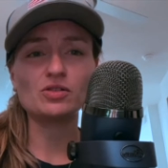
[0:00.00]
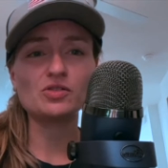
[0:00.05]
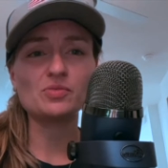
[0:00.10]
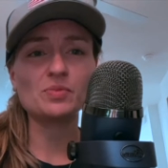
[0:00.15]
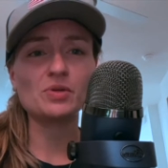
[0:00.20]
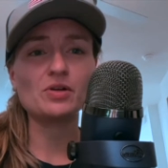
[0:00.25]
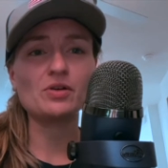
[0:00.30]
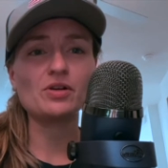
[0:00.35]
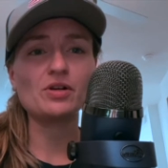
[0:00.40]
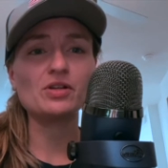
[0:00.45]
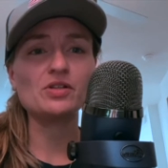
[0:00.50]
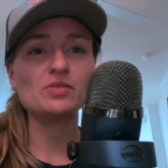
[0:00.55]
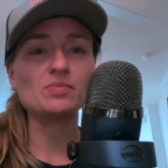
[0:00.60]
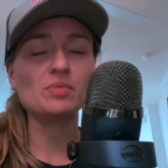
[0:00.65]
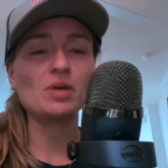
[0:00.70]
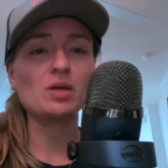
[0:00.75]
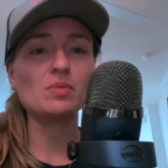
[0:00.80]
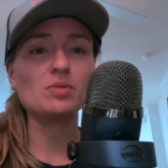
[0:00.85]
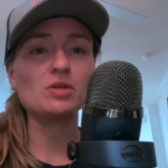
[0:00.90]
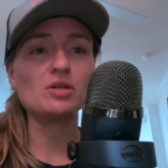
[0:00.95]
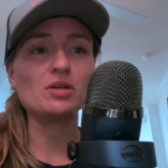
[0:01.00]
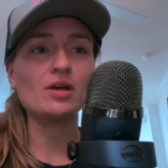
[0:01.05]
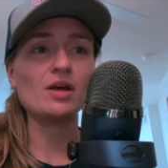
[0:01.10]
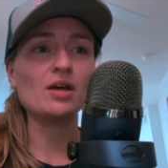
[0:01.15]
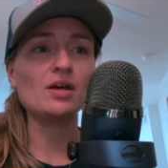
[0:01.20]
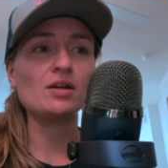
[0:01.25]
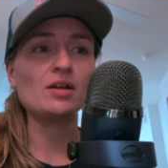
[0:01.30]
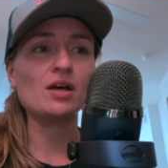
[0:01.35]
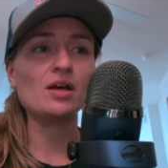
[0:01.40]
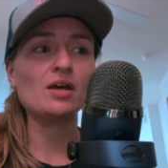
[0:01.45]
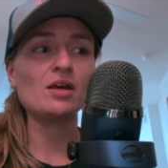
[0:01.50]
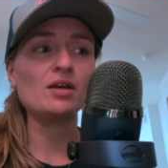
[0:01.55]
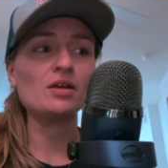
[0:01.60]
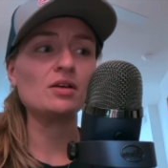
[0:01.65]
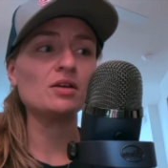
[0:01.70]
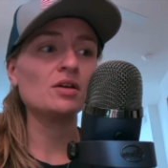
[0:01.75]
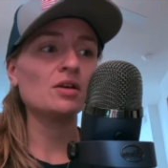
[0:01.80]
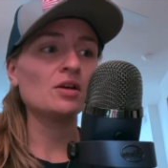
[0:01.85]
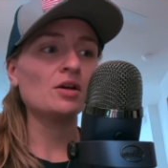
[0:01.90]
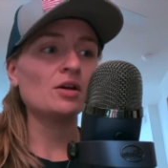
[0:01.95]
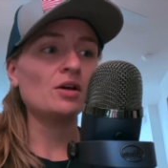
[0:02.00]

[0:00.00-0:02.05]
experience, maybe in a